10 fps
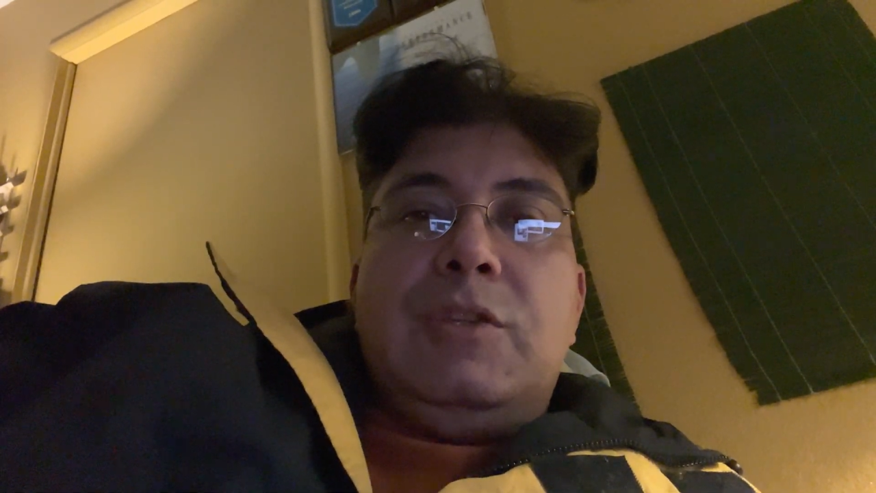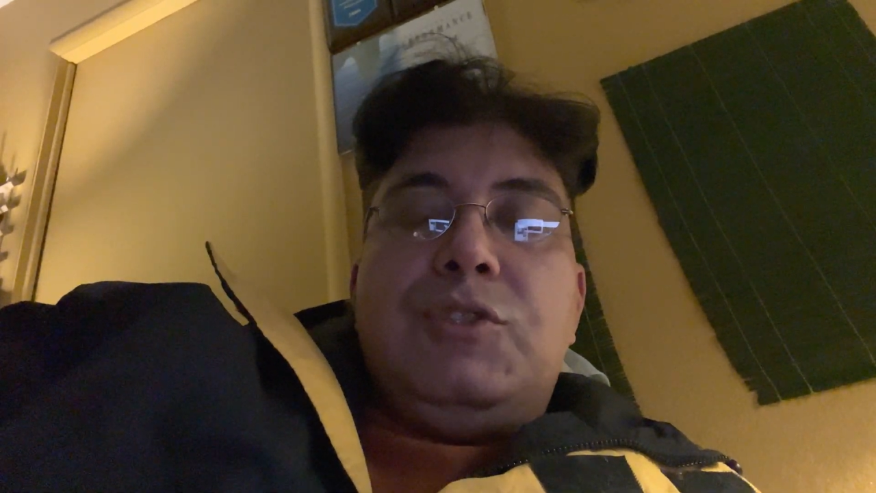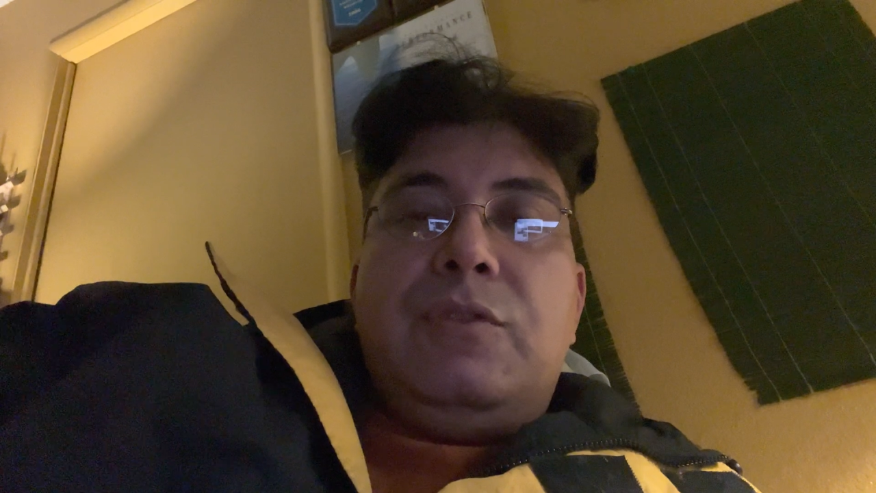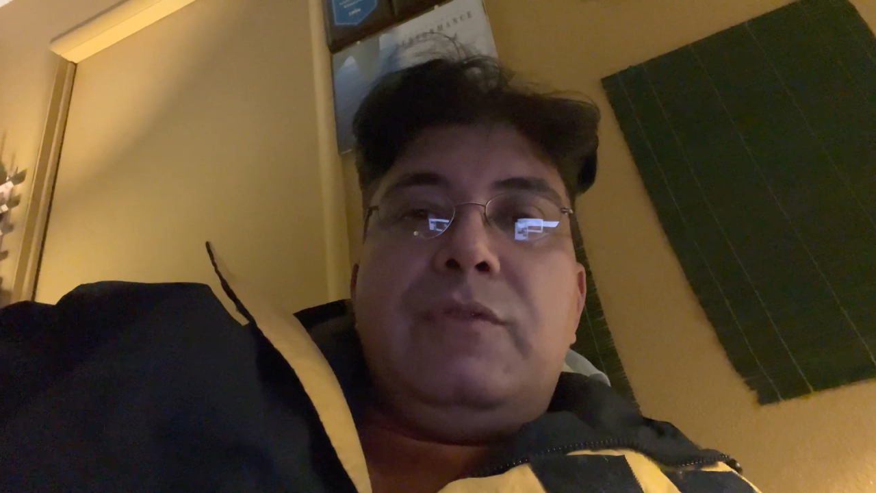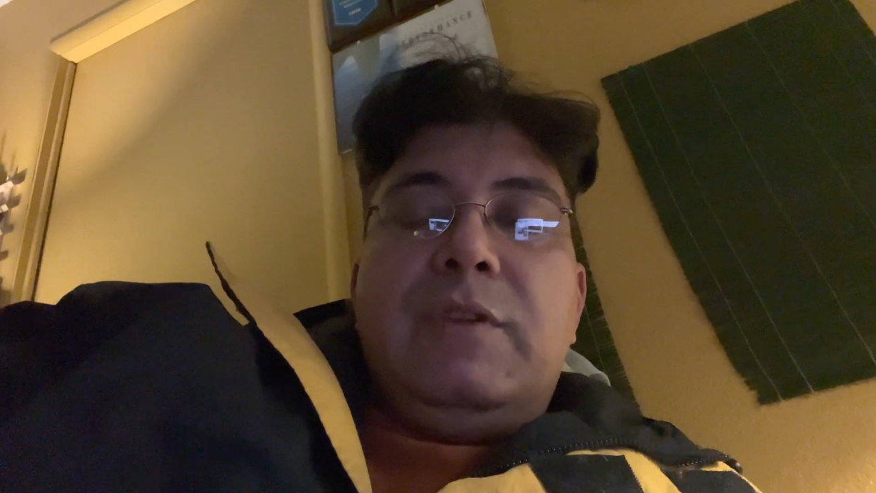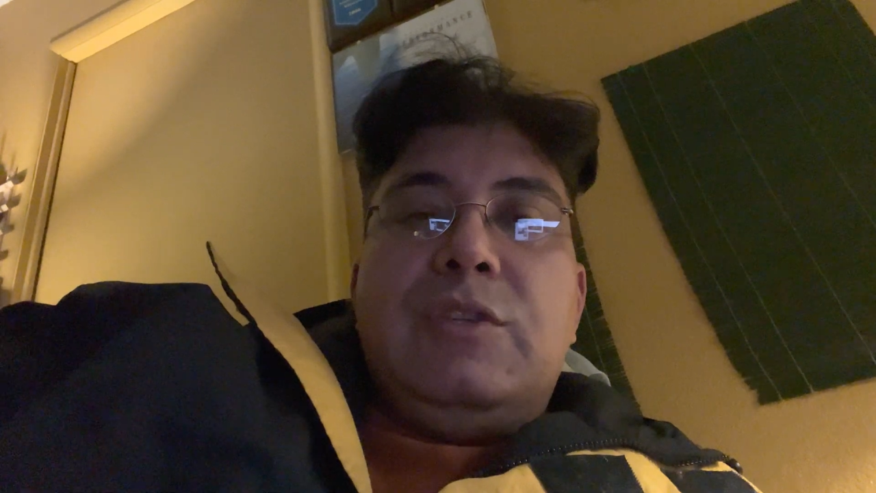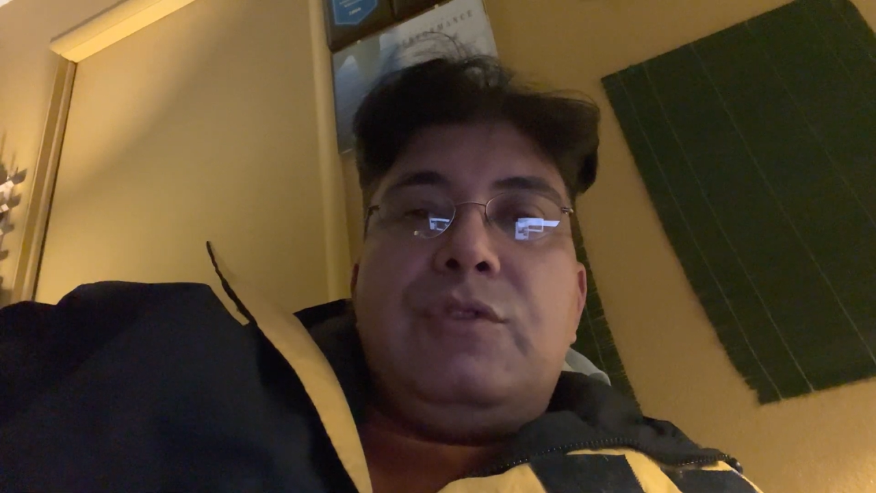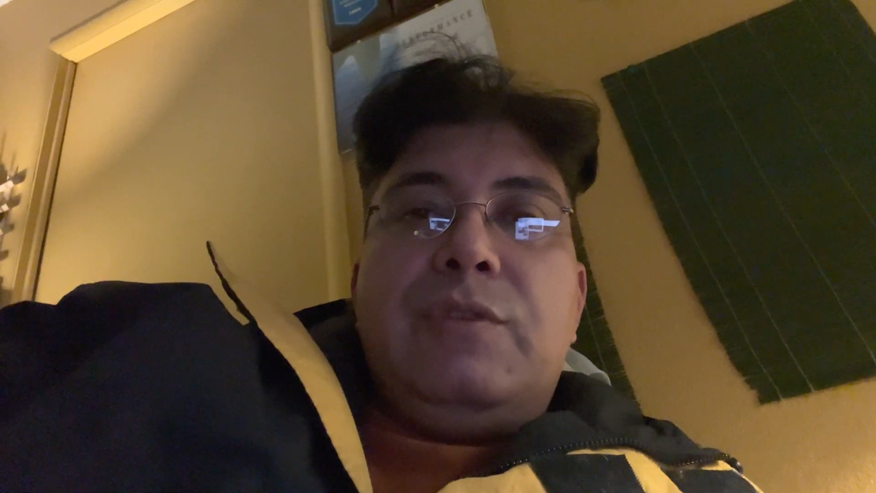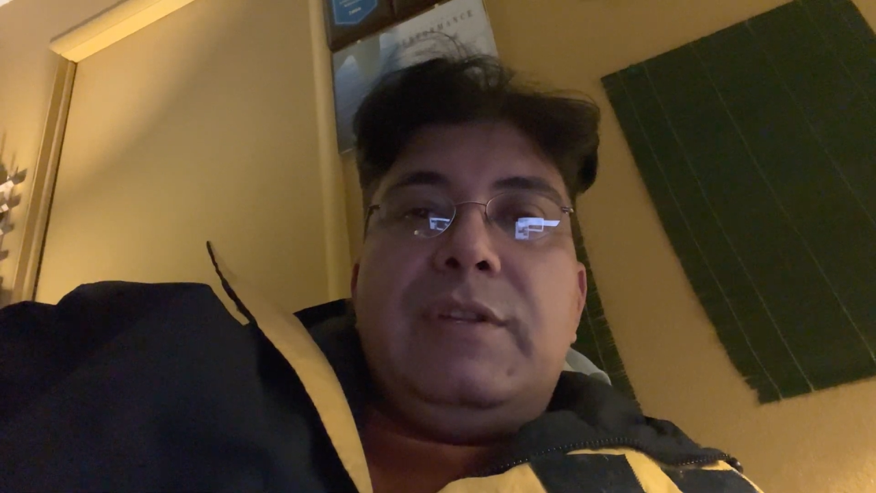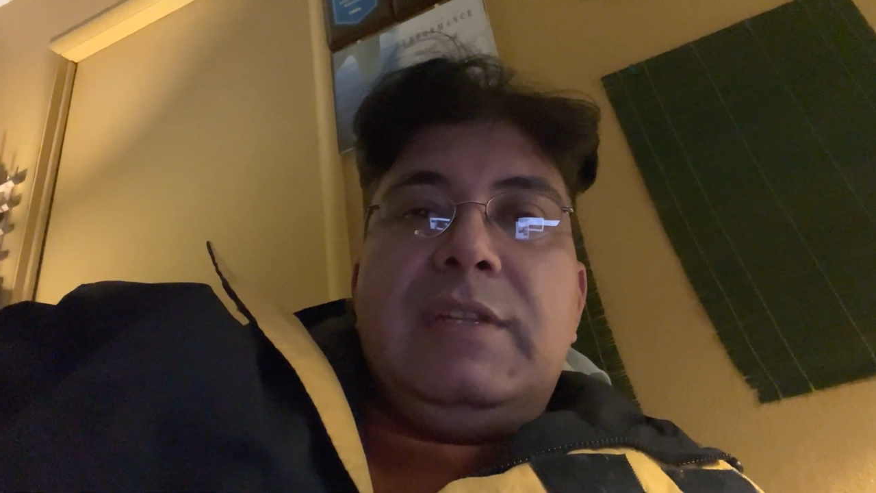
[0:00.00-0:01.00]
insurance
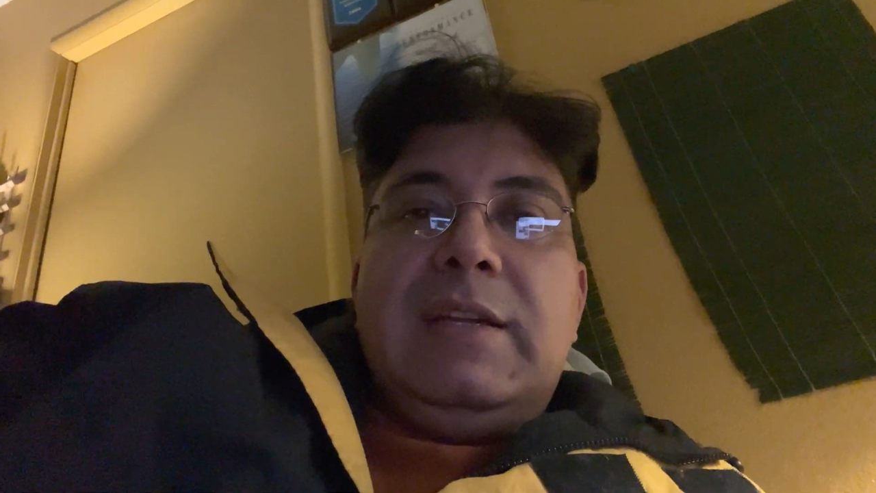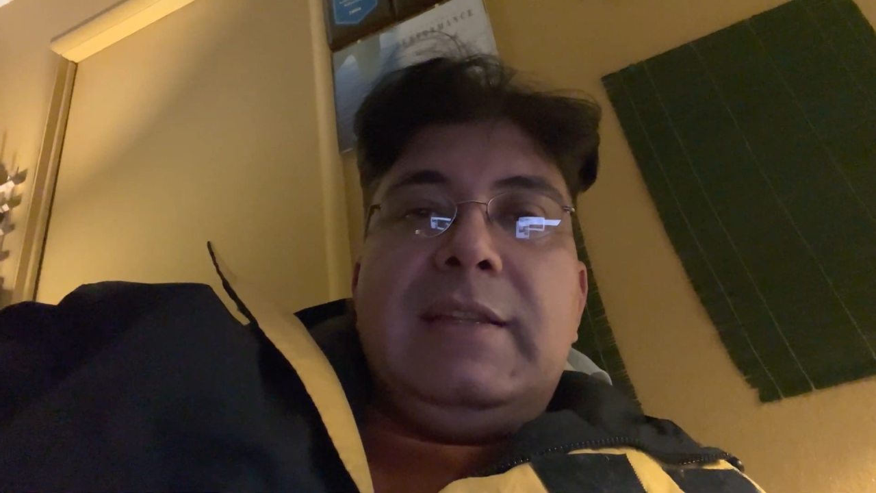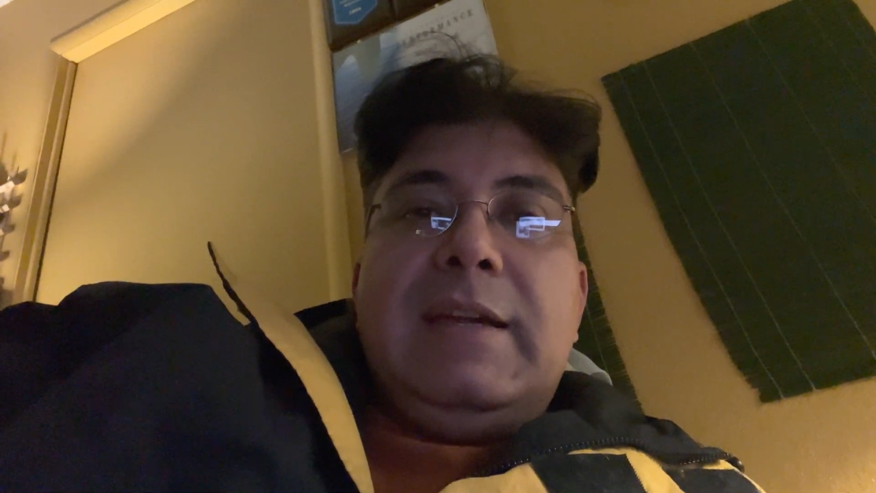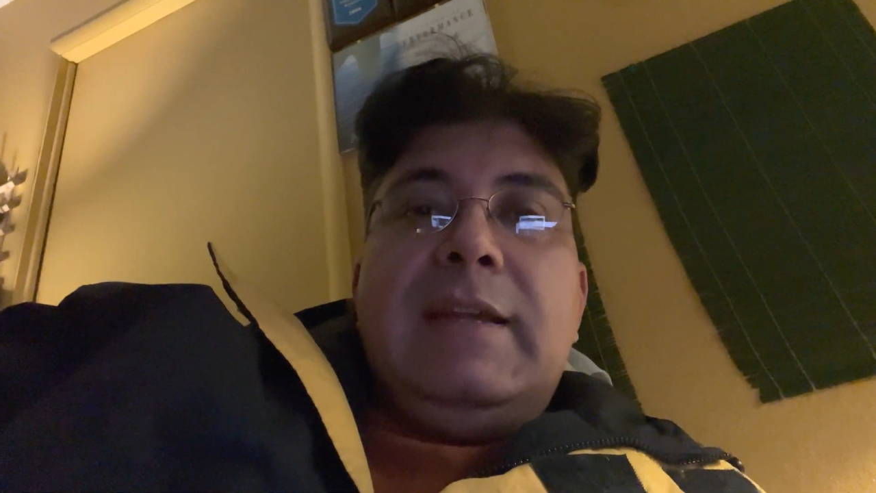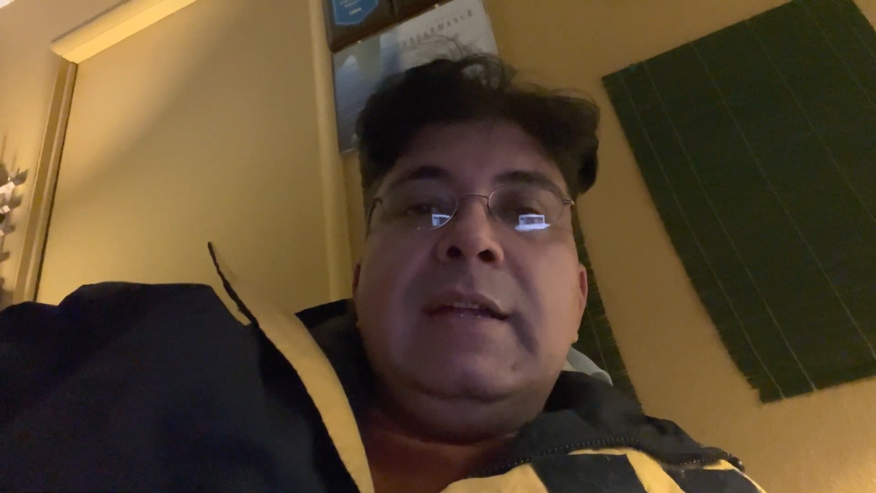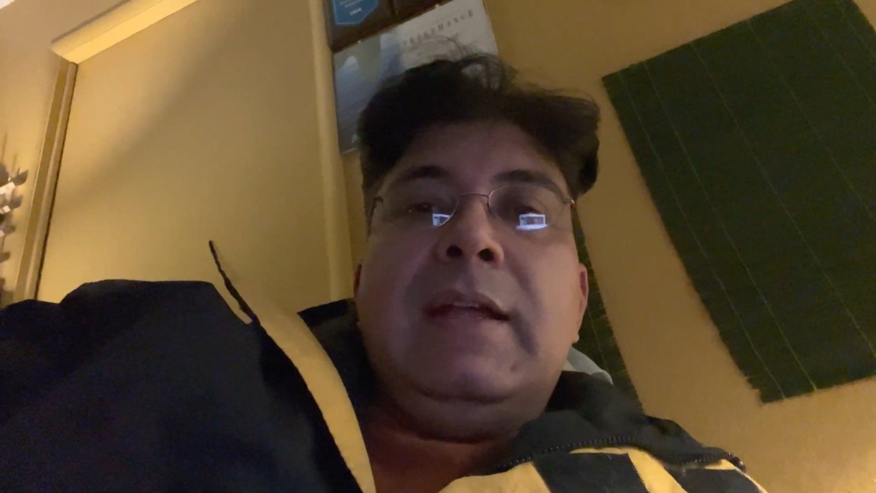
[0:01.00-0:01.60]
agent or anything like that.